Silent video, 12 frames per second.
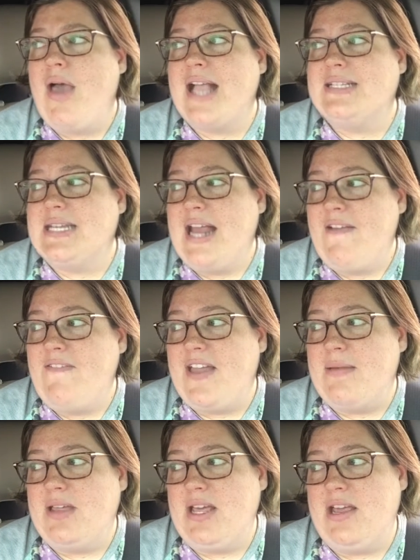I did have
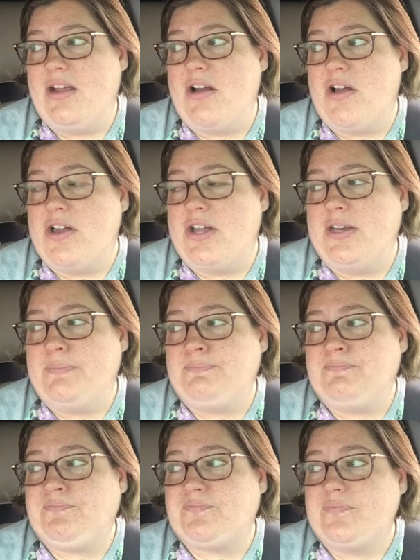family here on
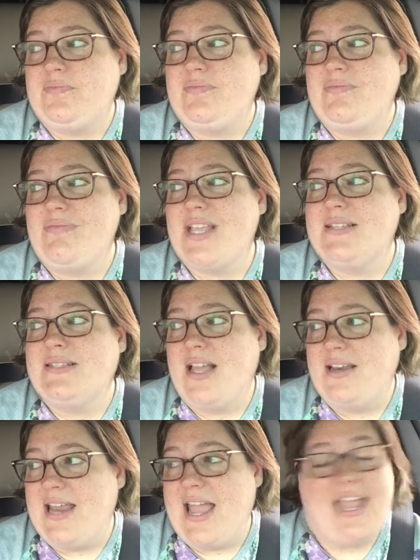
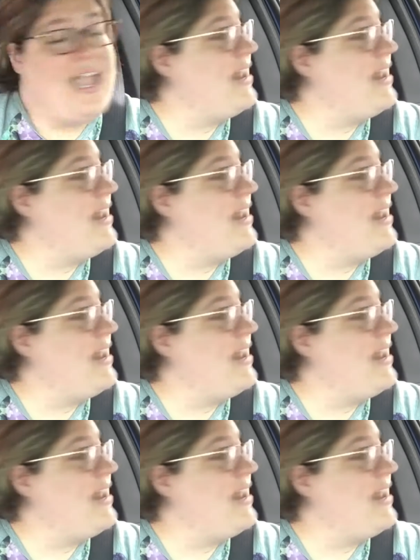Sunday